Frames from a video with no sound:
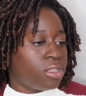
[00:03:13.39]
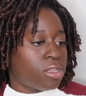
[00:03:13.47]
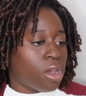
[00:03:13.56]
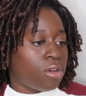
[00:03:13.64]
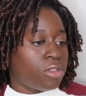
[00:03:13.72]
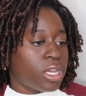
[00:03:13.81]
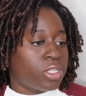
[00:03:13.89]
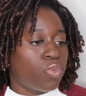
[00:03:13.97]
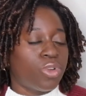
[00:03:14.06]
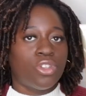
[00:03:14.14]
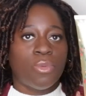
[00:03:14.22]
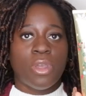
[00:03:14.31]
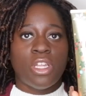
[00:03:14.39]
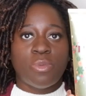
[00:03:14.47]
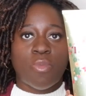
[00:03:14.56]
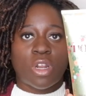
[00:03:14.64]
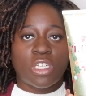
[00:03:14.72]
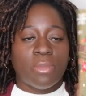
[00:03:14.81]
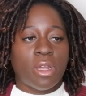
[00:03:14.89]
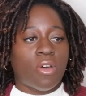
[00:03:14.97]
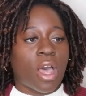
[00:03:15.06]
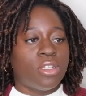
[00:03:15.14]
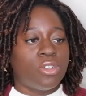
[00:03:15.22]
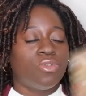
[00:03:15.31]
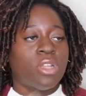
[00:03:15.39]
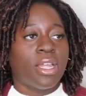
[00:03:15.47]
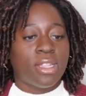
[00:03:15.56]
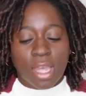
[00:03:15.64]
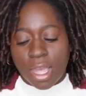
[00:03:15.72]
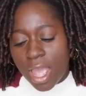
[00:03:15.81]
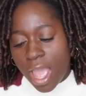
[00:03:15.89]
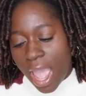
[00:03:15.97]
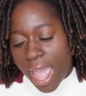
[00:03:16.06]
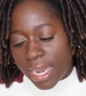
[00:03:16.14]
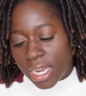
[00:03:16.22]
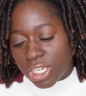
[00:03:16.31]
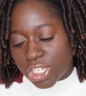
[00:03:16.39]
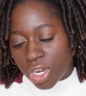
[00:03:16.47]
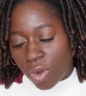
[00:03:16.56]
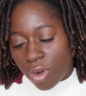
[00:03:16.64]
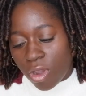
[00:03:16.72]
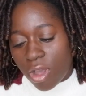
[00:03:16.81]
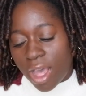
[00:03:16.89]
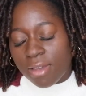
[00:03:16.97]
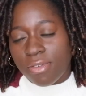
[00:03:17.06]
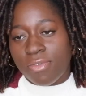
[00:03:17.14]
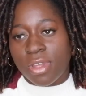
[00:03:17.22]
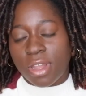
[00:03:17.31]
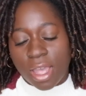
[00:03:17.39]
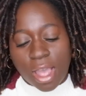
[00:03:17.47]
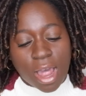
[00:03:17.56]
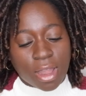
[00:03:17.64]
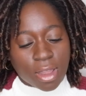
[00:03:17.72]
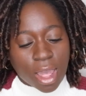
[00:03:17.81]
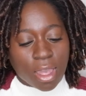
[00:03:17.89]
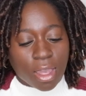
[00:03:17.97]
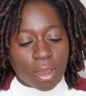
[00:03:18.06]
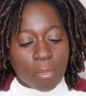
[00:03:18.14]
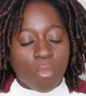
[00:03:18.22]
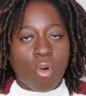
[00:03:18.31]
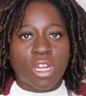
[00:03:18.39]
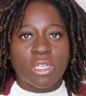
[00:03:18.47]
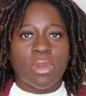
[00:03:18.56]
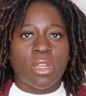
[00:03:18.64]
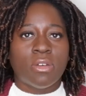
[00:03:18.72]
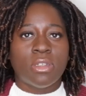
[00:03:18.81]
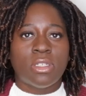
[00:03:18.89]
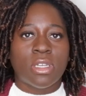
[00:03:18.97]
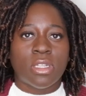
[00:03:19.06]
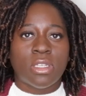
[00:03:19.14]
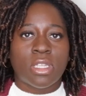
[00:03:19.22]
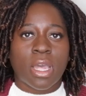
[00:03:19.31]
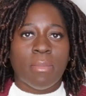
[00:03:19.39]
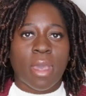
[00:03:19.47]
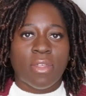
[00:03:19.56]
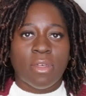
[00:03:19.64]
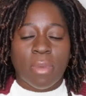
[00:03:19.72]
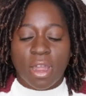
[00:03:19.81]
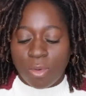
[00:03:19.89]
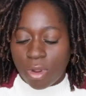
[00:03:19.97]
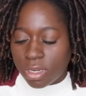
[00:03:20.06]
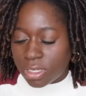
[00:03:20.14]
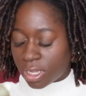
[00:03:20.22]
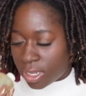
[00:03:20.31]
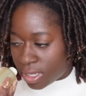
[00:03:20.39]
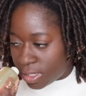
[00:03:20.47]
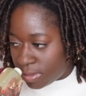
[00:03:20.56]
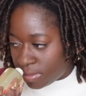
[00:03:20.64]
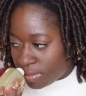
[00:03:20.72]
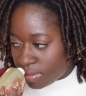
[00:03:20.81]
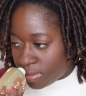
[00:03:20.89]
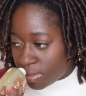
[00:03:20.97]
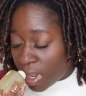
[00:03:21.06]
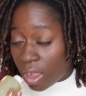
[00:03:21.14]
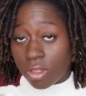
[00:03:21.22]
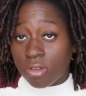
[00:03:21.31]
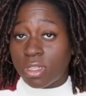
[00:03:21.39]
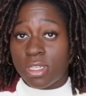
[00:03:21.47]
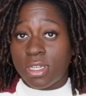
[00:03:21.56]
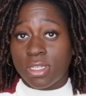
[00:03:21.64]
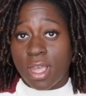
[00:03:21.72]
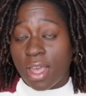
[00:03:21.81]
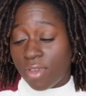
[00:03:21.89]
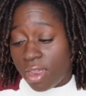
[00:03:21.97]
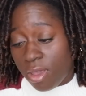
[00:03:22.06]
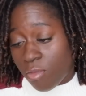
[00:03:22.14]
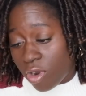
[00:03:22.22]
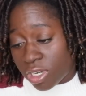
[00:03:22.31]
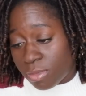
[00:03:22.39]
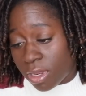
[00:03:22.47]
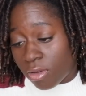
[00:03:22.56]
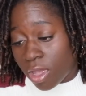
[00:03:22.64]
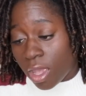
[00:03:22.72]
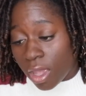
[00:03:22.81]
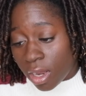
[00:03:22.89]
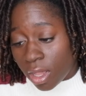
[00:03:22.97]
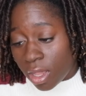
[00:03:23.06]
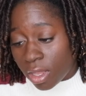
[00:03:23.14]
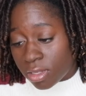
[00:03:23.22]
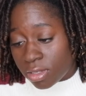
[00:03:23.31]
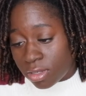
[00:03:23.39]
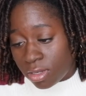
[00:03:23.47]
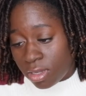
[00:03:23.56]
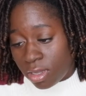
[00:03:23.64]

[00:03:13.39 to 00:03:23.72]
So that's Winter Peach Marshmallow. I do like that. And in general, I feel like I like marshmallow scents that Bath & Body Works does. Although this doesn't have any marshmallow in it.